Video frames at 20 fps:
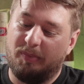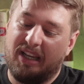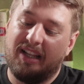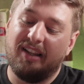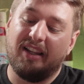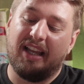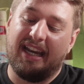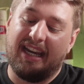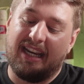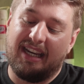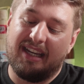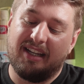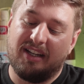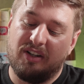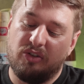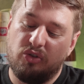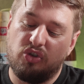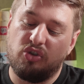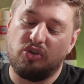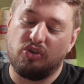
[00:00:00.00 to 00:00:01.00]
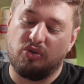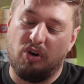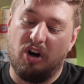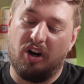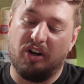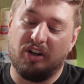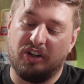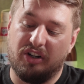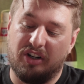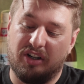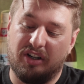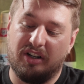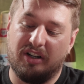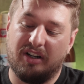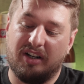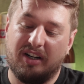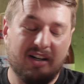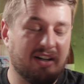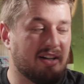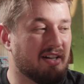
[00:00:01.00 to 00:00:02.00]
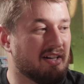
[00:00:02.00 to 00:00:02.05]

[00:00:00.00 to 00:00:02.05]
bit like stronger